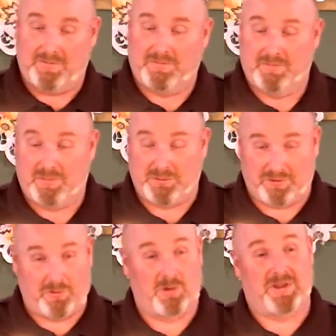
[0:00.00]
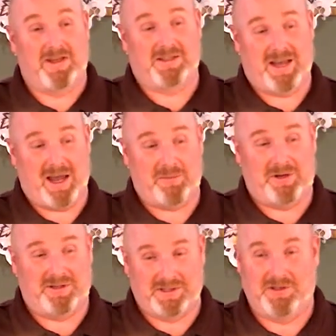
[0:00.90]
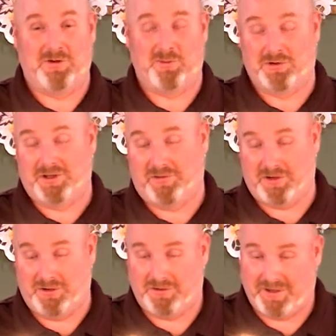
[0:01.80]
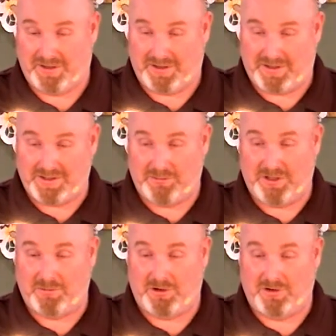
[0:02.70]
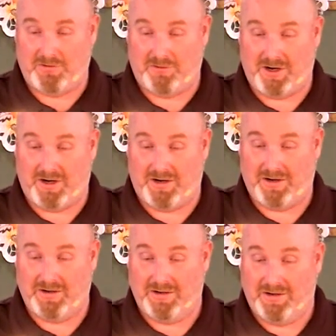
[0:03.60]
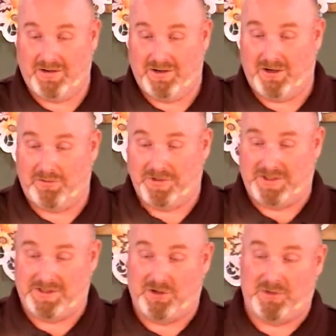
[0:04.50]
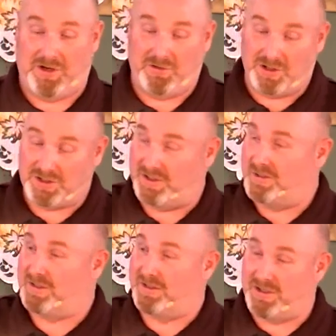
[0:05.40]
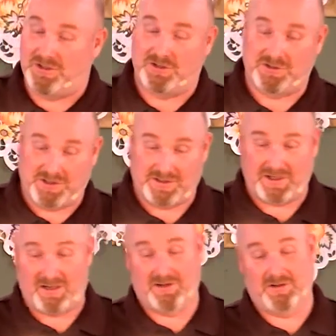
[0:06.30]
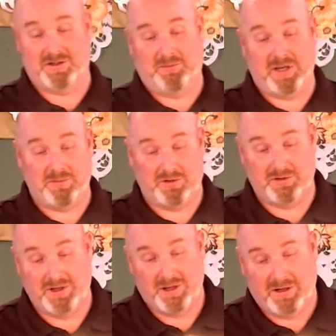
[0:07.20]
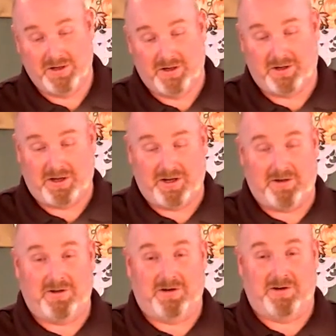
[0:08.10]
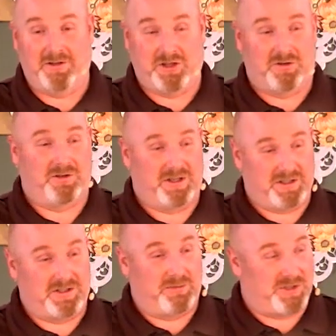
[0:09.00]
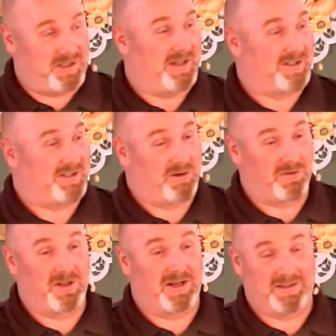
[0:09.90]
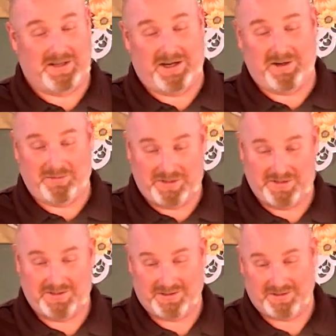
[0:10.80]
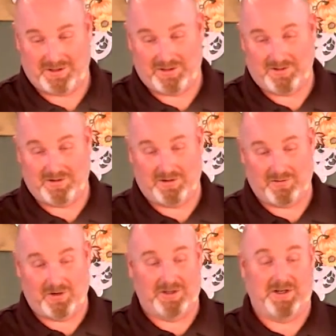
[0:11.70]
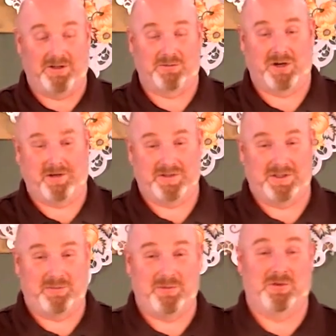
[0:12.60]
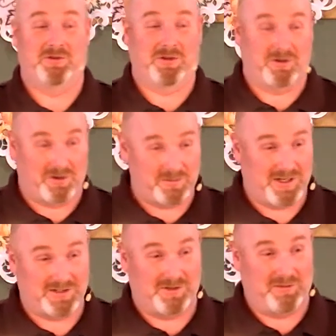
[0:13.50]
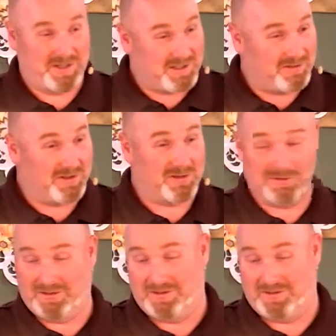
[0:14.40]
But before things happen, it's a little more difficult. And I think that's a big part of why we see so many Christians and teachers and scholars and people, they are, in general, they just obsess over the end times. Over end times prophecy. People are obsessed with it, myself included.